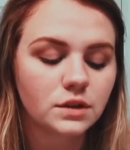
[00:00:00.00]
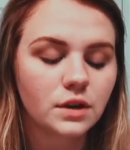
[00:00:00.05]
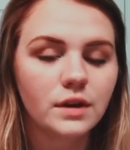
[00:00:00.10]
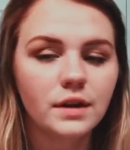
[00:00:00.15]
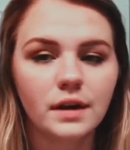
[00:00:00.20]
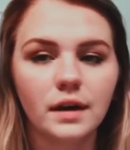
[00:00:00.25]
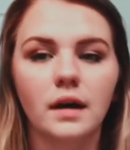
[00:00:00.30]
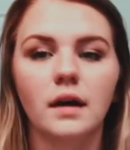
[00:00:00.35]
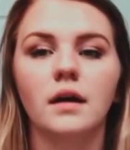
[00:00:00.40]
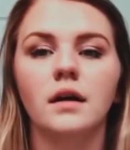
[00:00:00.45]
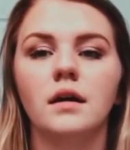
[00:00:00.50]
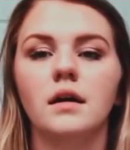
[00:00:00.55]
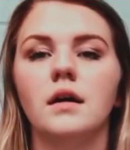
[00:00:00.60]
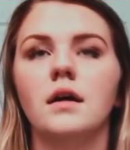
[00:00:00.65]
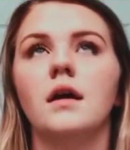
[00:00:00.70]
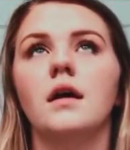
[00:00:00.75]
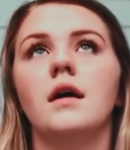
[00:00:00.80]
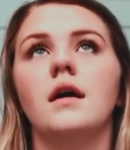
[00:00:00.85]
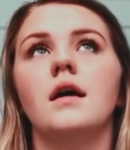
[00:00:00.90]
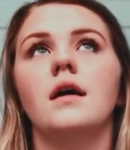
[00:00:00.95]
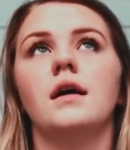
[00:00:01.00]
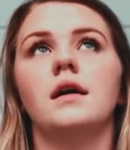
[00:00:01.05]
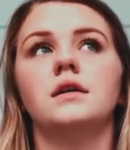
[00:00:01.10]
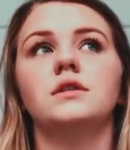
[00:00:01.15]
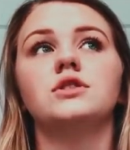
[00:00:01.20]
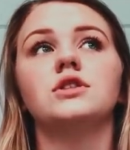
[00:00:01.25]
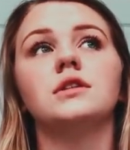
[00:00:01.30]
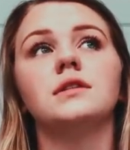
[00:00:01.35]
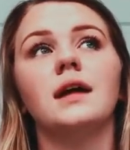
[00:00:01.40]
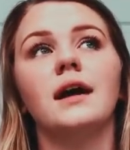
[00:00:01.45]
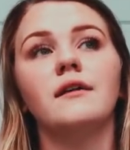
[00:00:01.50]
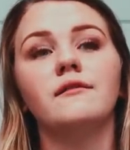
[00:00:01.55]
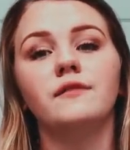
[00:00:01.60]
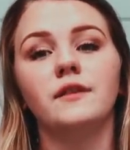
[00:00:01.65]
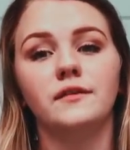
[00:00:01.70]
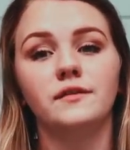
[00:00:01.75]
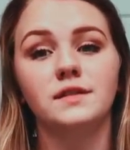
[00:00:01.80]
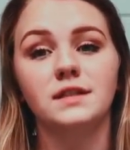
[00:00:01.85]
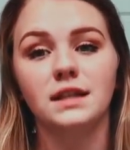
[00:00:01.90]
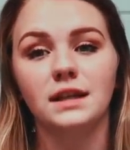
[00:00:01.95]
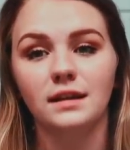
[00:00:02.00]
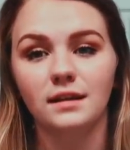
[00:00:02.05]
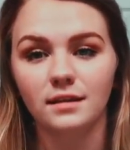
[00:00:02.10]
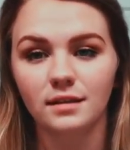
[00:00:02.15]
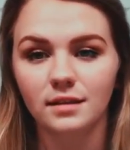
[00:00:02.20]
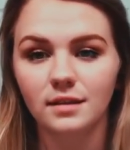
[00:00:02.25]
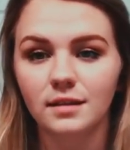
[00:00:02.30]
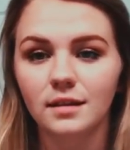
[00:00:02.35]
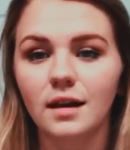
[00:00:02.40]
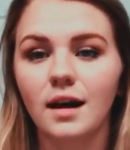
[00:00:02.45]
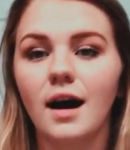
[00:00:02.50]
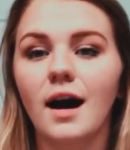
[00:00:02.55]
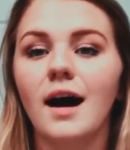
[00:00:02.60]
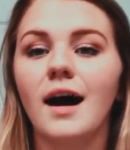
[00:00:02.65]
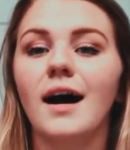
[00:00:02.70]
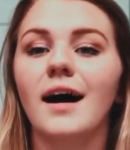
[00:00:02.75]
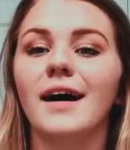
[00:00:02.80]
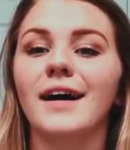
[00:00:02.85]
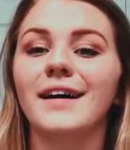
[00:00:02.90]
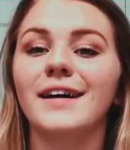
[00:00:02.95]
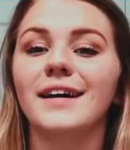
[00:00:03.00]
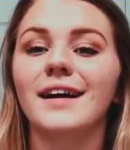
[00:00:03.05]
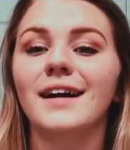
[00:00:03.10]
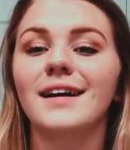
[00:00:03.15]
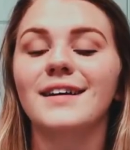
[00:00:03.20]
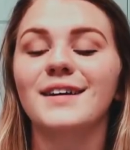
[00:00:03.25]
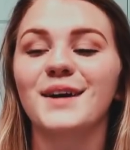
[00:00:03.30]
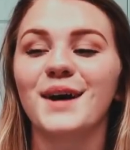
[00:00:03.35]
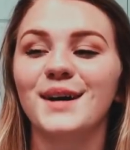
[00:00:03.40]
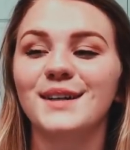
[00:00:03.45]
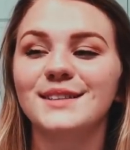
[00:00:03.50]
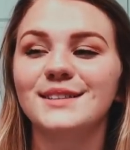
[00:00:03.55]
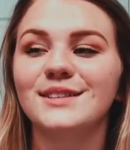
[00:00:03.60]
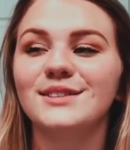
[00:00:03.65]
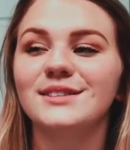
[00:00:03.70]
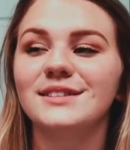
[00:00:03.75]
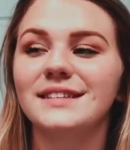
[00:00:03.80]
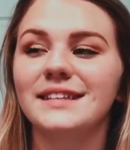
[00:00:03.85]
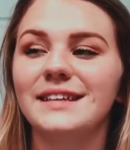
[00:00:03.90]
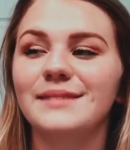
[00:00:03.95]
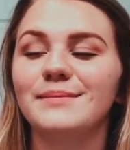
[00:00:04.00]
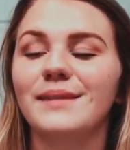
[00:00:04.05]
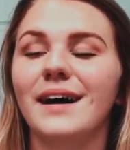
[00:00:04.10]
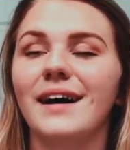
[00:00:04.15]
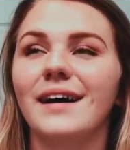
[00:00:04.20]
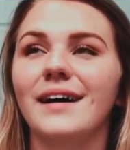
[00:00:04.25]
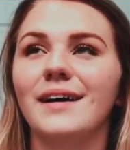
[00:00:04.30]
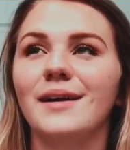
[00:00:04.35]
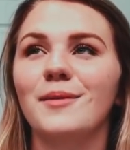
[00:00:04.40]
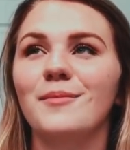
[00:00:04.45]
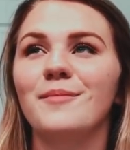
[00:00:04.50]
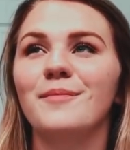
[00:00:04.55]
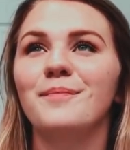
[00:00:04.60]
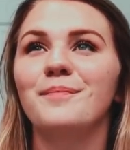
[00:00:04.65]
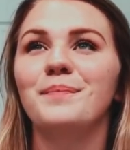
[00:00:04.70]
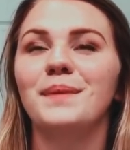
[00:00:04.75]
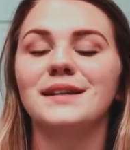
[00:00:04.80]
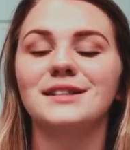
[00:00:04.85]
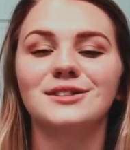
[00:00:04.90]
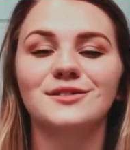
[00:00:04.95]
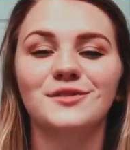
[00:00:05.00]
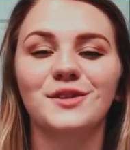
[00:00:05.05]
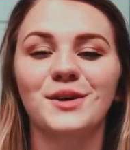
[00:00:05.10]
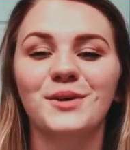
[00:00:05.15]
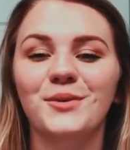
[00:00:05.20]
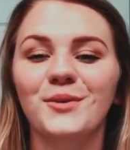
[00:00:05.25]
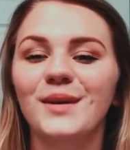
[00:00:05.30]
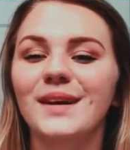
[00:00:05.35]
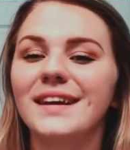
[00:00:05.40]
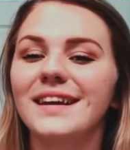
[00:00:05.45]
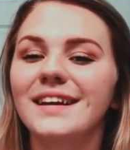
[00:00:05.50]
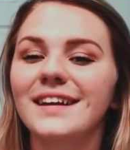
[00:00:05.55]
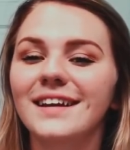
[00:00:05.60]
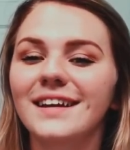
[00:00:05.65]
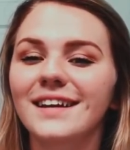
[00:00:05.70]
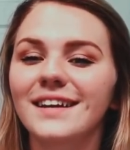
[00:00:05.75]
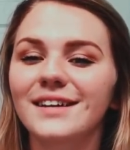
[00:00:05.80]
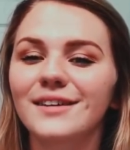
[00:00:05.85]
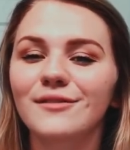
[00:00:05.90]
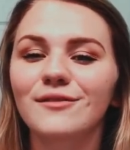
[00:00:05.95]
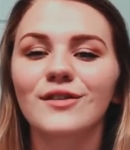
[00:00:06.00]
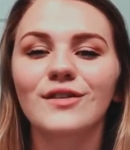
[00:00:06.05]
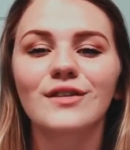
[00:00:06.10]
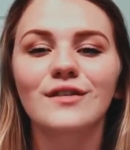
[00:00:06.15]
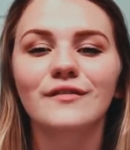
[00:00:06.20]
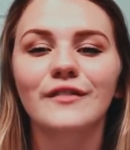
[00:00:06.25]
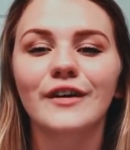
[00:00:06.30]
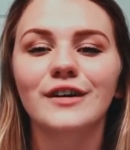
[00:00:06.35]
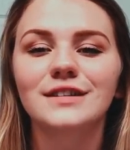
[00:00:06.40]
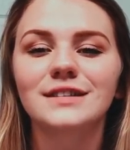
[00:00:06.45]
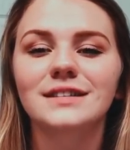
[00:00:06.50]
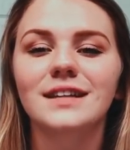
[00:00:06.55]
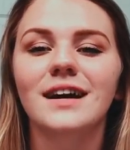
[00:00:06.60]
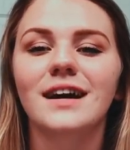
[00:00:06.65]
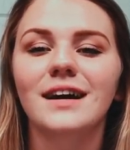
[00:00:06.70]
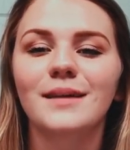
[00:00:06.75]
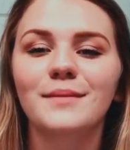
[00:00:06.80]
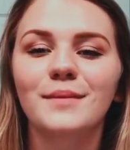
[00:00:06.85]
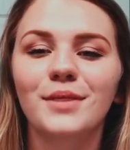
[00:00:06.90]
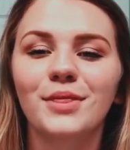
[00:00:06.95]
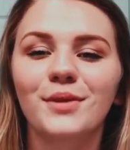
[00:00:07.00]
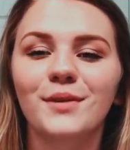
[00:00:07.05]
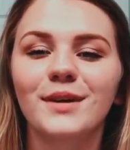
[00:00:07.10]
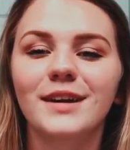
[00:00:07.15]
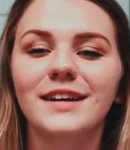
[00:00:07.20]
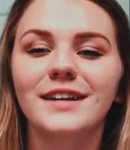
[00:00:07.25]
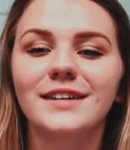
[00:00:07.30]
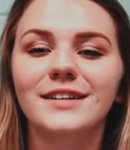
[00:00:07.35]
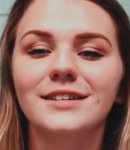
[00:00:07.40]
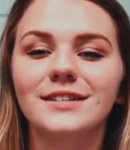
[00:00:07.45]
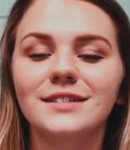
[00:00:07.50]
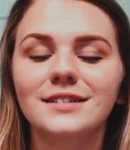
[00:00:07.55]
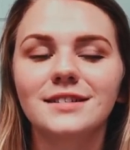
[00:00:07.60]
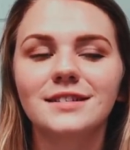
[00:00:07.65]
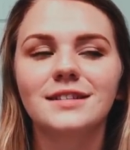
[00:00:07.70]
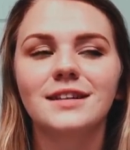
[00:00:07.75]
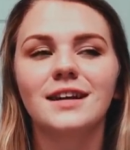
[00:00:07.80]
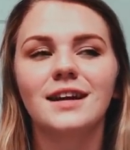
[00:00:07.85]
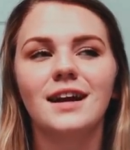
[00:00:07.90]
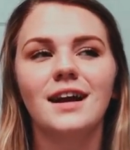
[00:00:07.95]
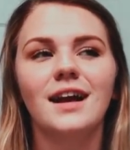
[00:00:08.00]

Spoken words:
yeah, July 15th, I got to see my best friend Whitney again for the first time in 3 years.